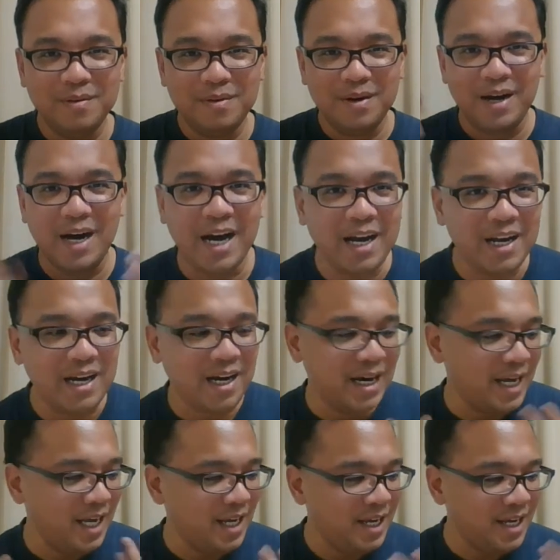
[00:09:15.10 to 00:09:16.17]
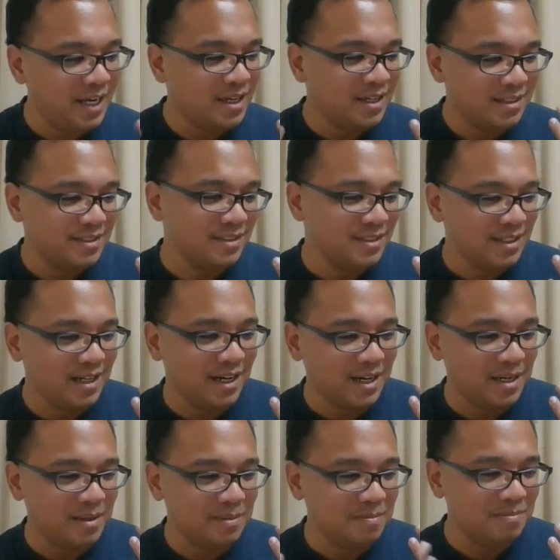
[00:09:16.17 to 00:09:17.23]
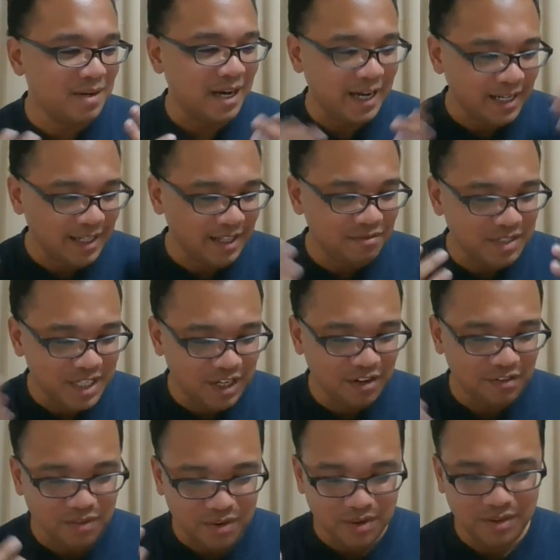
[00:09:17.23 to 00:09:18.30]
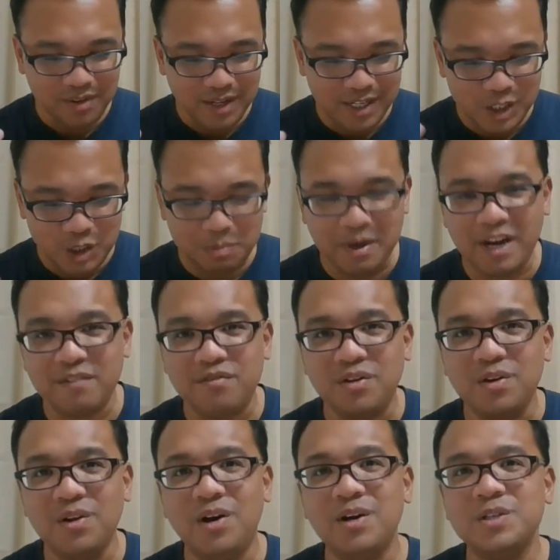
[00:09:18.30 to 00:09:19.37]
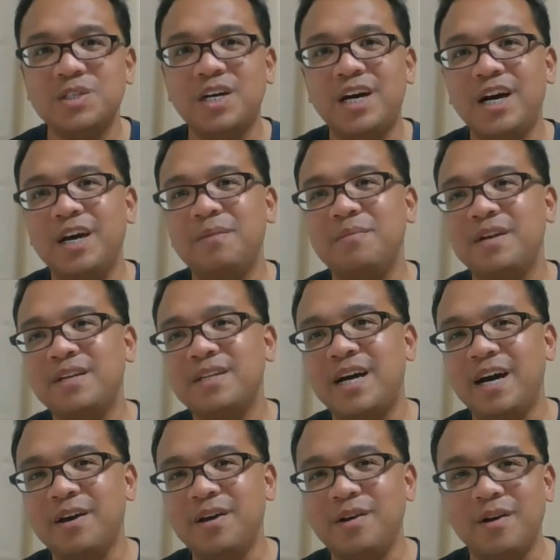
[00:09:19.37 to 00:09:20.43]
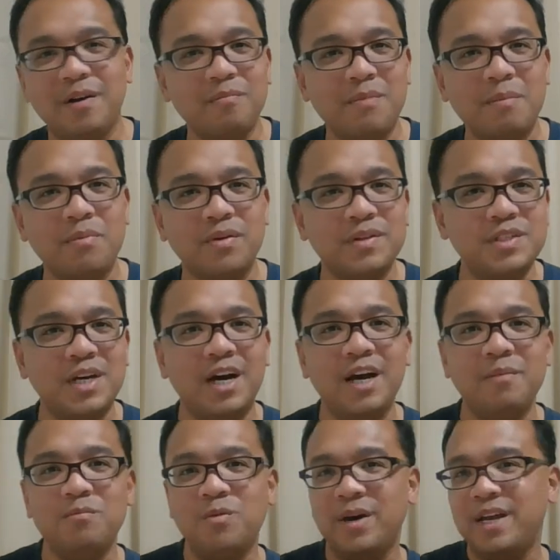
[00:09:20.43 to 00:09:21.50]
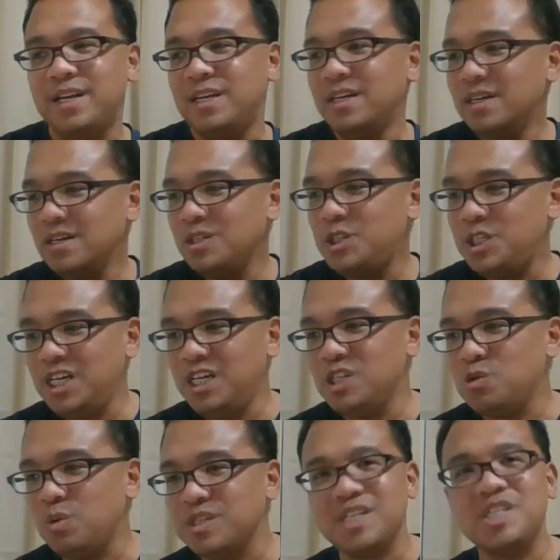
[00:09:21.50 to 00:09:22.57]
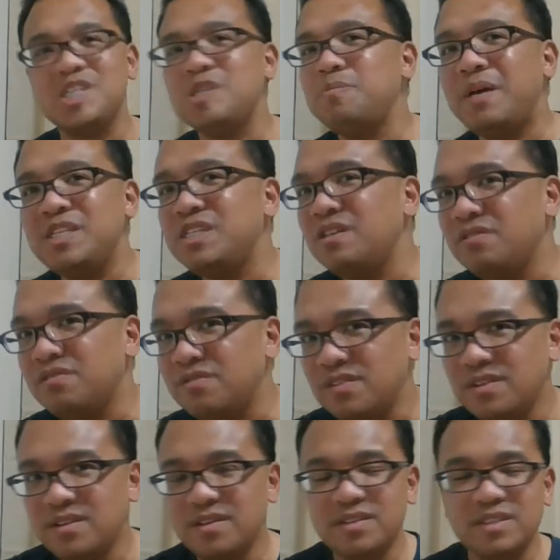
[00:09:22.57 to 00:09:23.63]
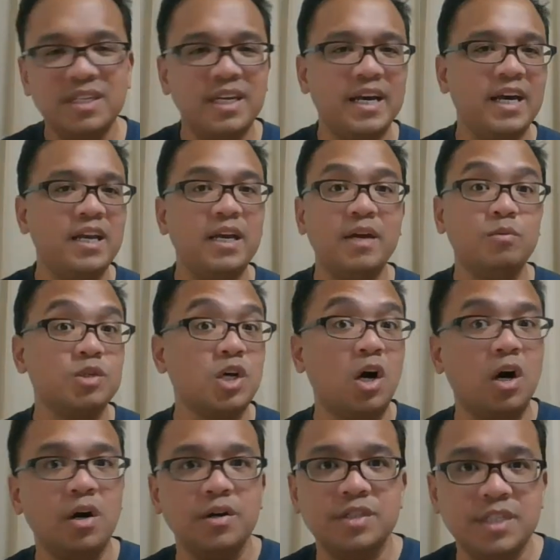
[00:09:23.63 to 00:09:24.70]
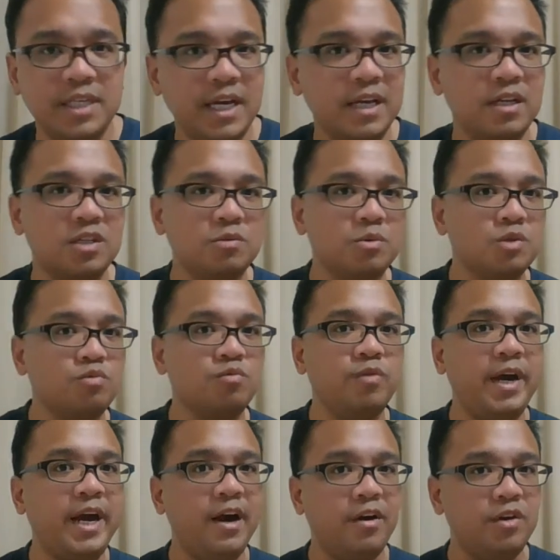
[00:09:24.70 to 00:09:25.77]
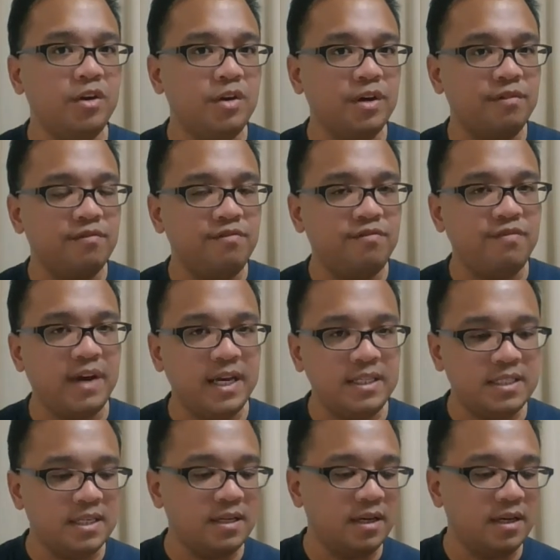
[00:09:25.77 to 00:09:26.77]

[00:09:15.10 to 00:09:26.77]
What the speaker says: I lived here in Japan for a long time, and I remember a time when cheese was expensive to get. It was hard to get because it was rare. You couldn't find it.